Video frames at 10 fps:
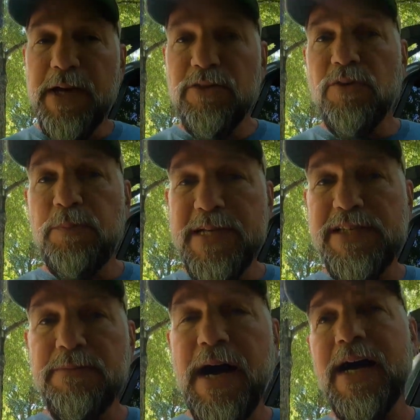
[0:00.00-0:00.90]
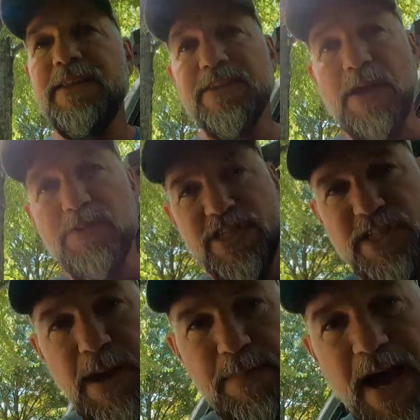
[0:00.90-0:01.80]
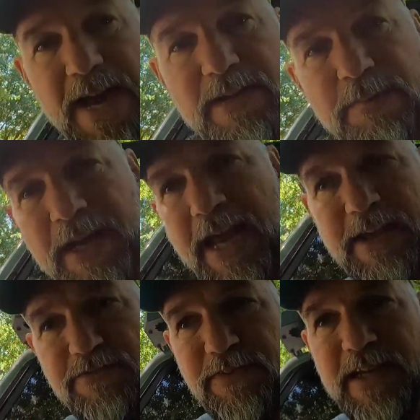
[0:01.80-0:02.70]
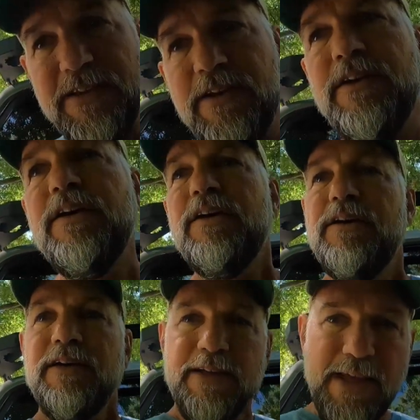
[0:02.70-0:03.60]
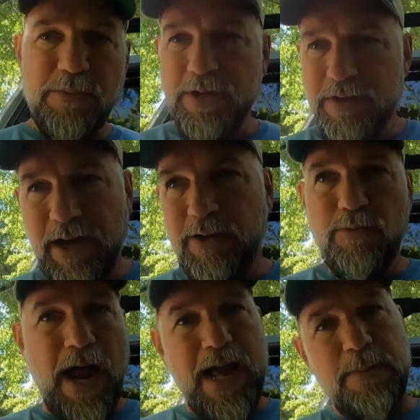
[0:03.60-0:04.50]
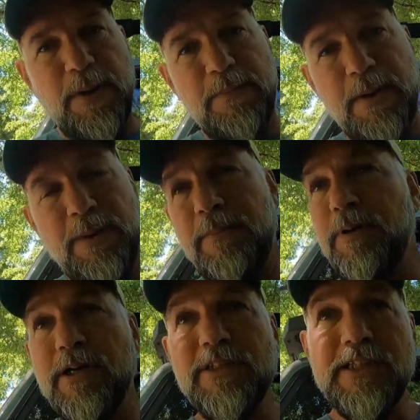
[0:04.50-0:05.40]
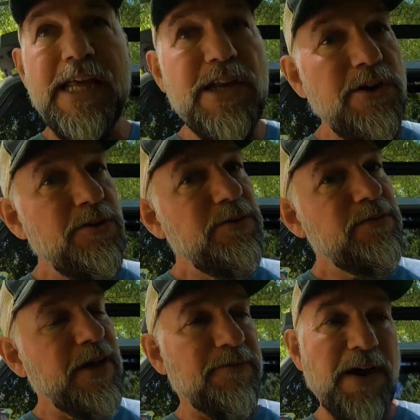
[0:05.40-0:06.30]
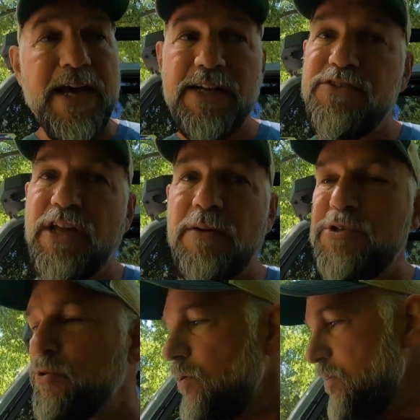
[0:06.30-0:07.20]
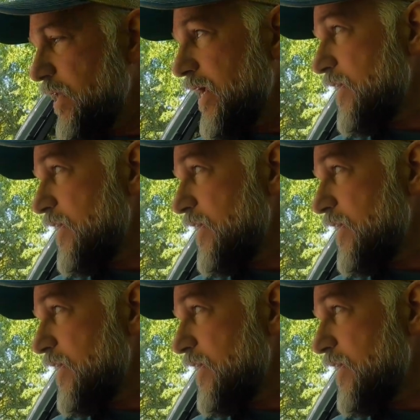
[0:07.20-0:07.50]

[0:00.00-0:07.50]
me a little peace of mind that they would stay back about 8 feet and they wouldn't like ride up on my bumper, because they knew that if I had to stop short and they